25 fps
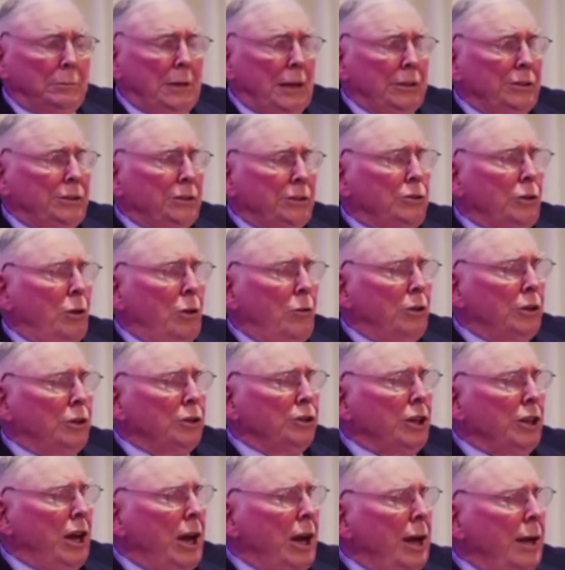I just
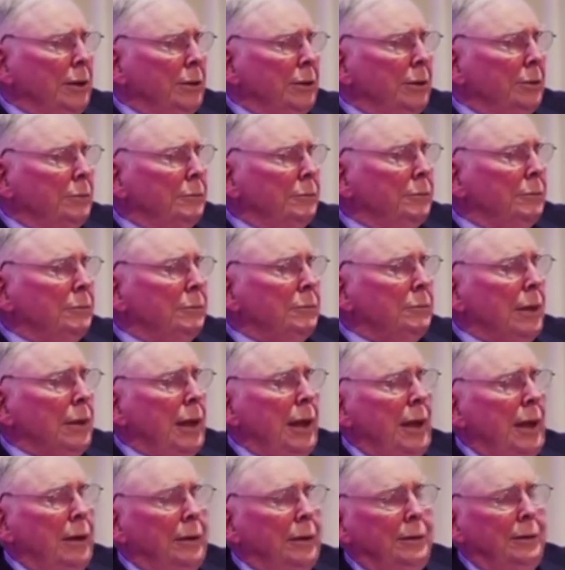overshot.
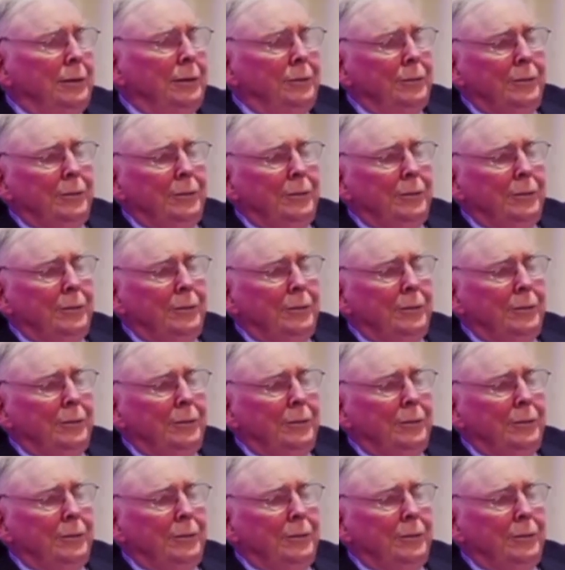And